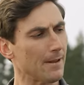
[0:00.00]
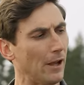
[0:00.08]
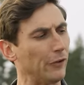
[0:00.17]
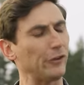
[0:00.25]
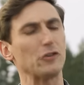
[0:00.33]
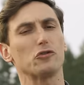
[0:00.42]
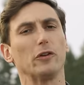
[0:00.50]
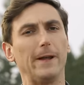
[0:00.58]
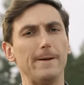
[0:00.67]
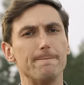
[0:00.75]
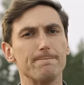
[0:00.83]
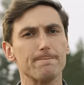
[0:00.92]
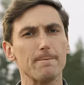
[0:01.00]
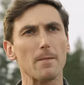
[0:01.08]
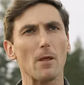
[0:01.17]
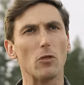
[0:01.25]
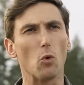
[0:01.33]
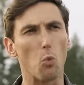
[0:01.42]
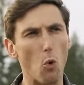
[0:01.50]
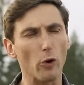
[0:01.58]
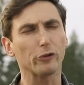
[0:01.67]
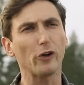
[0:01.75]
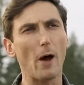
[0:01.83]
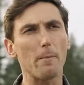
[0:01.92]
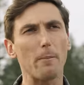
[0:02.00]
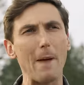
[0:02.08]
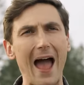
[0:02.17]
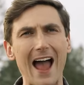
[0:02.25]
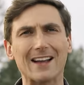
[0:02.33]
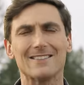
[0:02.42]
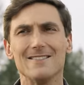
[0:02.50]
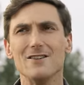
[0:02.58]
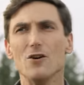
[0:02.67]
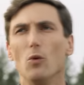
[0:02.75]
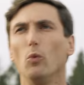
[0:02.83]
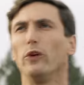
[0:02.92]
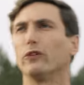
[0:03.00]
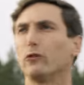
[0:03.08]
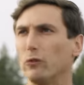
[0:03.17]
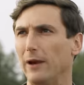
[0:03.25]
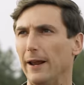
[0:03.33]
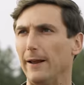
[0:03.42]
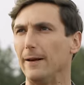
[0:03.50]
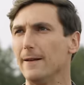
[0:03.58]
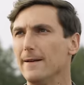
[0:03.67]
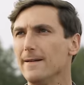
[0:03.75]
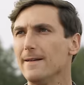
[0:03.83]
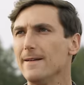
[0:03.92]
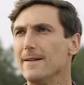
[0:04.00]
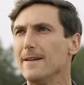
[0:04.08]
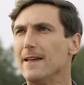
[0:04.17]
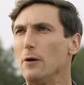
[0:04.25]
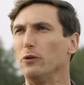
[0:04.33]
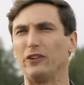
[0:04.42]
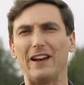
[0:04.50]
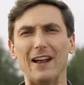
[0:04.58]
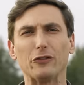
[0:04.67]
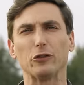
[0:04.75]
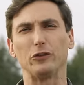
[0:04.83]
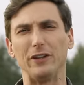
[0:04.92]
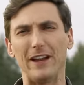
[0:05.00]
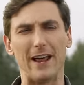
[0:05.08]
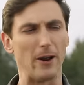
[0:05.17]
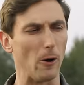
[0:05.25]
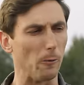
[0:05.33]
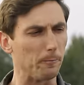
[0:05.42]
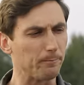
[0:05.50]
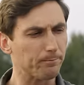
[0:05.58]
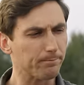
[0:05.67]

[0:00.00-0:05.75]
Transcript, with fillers: Essentially, the Warsaw Pact was created. It was an answer to NATO.